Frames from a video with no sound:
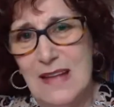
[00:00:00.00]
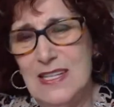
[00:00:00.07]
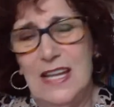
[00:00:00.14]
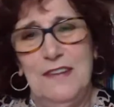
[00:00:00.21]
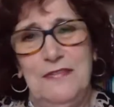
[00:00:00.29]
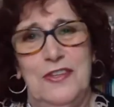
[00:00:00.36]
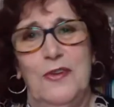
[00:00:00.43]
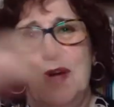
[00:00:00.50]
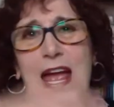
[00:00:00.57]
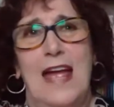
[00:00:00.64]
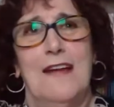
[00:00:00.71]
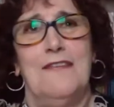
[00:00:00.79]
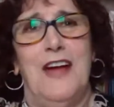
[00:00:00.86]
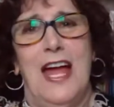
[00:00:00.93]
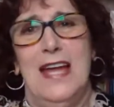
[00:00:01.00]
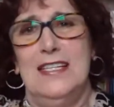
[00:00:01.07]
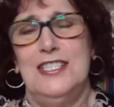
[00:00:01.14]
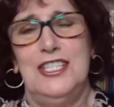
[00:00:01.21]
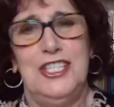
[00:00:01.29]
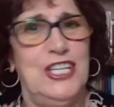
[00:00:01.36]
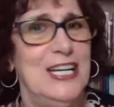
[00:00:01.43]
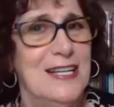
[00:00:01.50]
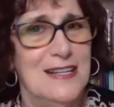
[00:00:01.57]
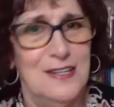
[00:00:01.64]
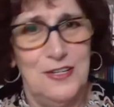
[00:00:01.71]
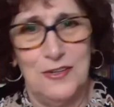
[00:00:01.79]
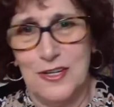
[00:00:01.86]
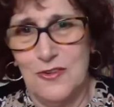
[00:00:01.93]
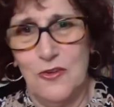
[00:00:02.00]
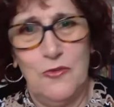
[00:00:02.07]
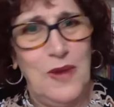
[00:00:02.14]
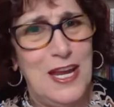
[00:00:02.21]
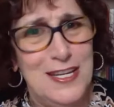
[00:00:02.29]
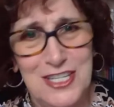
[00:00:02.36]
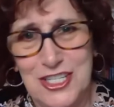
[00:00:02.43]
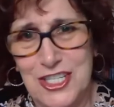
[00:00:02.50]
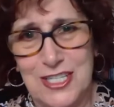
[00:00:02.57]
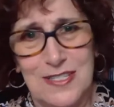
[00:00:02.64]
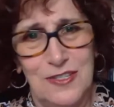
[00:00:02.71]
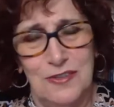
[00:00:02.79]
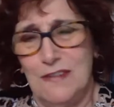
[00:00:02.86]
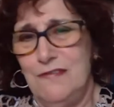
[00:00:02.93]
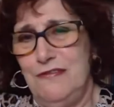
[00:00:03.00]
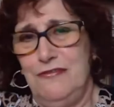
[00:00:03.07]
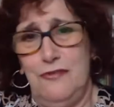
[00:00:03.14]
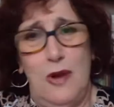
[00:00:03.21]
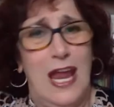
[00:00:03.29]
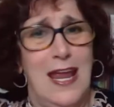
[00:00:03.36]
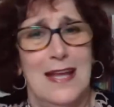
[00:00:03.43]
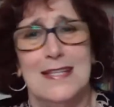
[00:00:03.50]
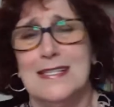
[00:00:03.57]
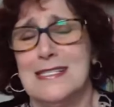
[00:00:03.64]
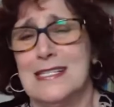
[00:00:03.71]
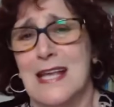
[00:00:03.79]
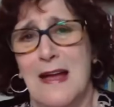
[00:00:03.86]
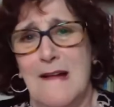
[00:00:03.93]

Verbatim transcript: If you have children, grandchildren, friends,